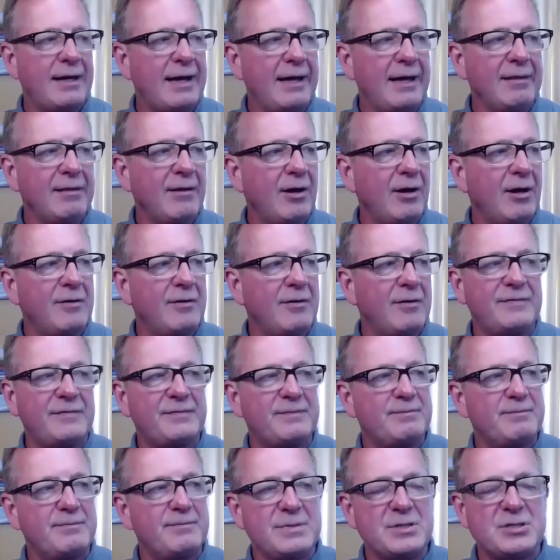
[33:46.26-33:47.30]
I love
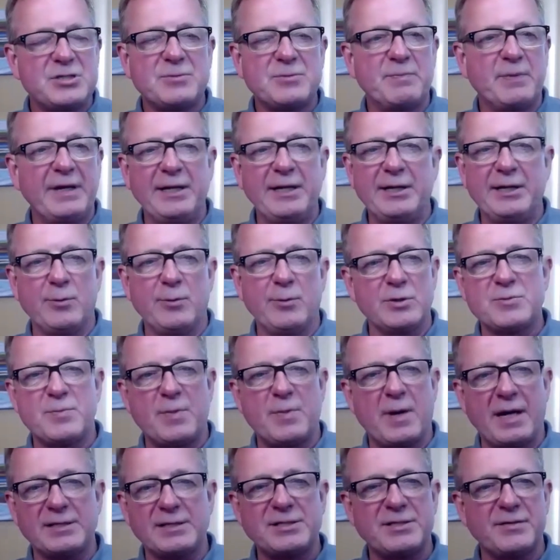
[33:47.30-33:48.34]
speed and
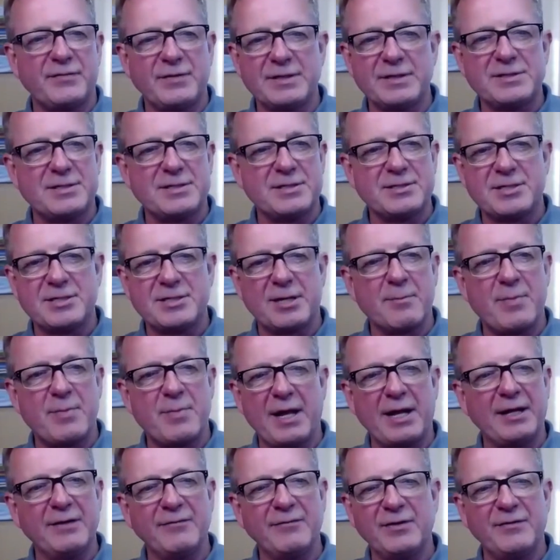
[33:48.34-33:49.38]
responsiveness as a
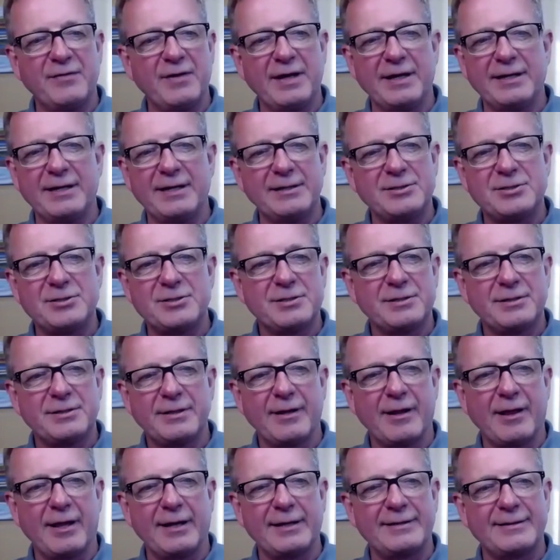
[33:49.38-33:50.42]
competitive advantage.
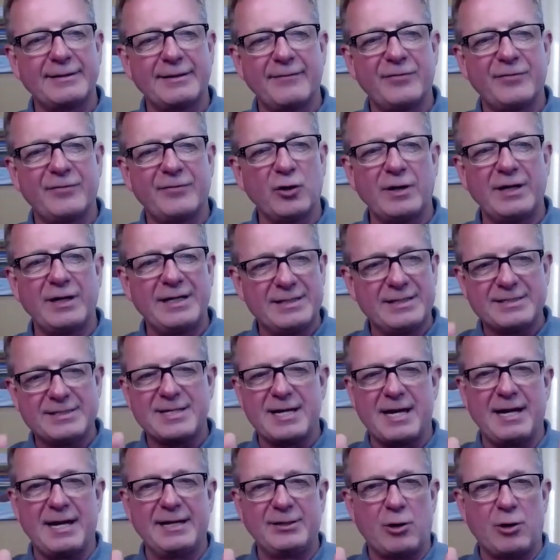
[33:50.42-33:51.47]
If you're
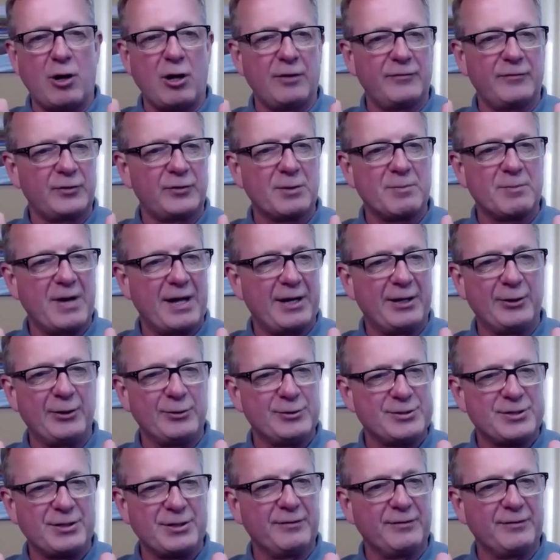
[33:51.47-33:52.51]
inside all of your
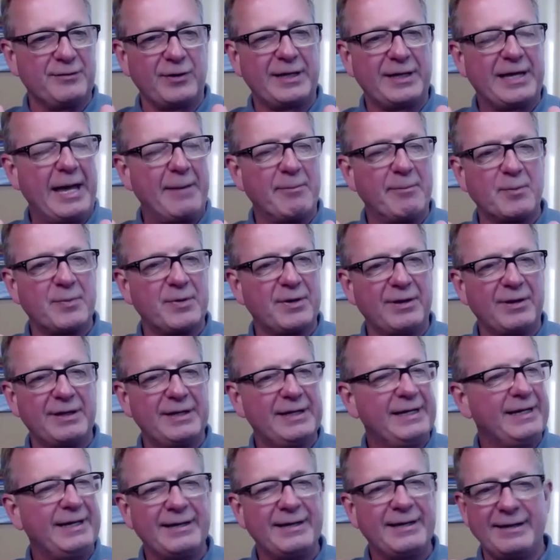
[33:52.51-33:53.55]
competitors' delivery
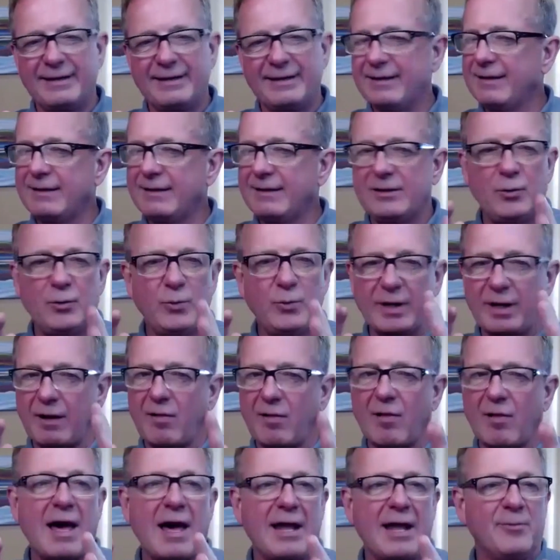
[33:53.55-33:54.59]
capability, you win a
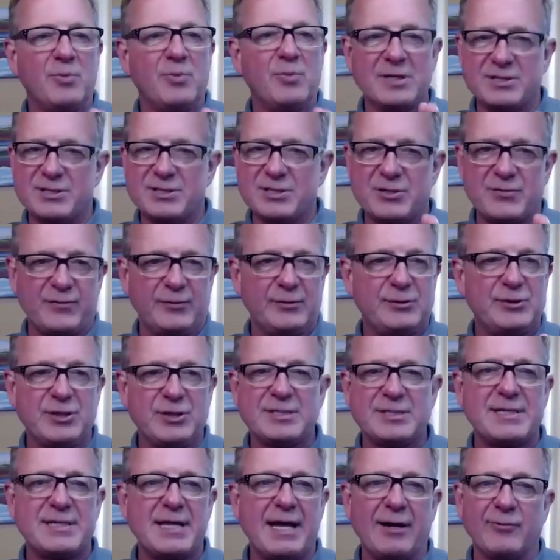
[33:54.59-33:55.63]
lot of business for
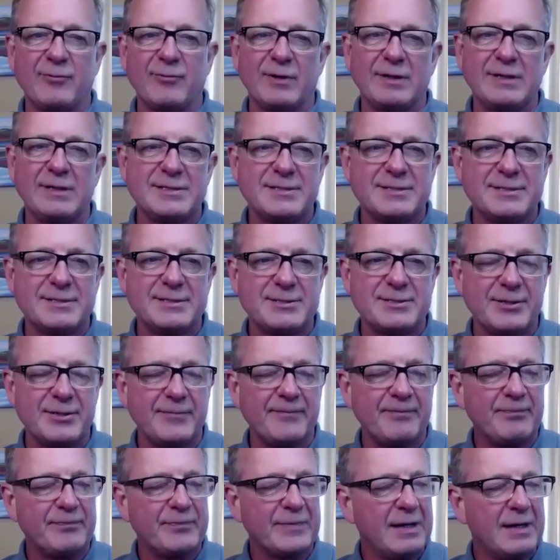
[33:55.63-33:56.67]
just that reason.
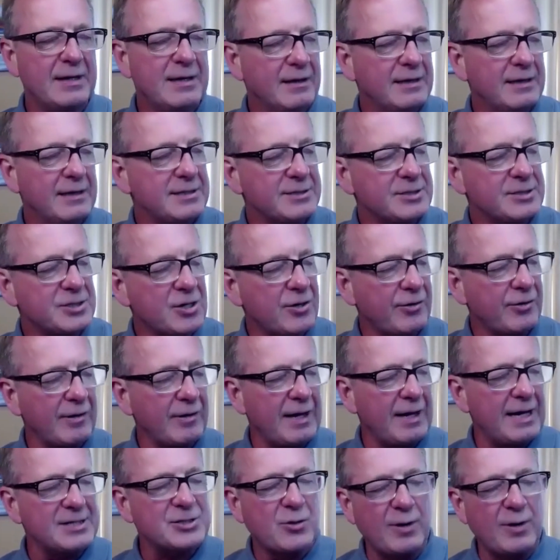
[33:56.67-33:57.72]
So let's go to our
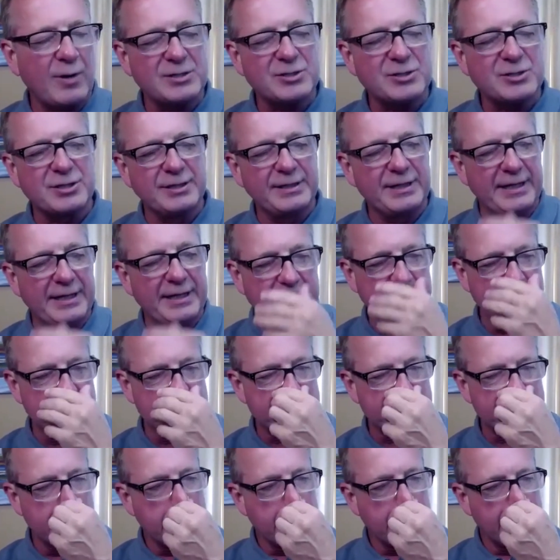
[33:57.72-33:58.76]
last question, and
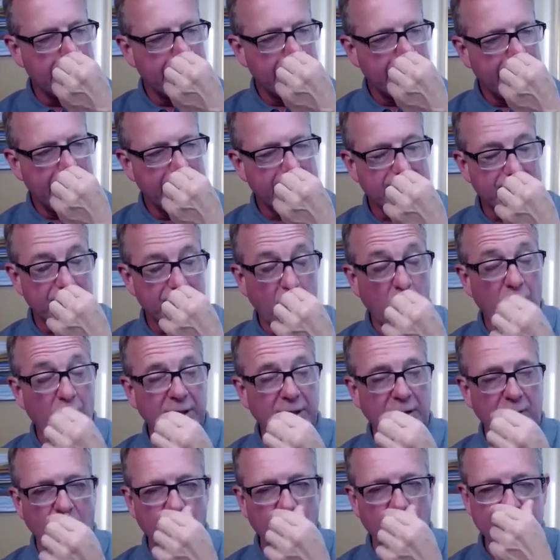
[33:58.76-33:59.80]
it's an
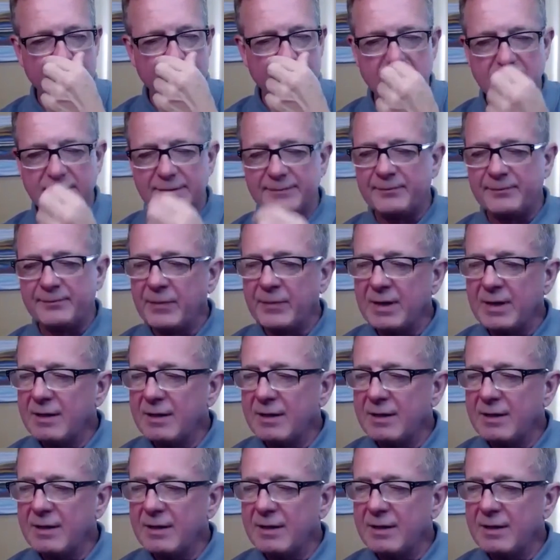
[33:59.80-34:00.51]
oil question.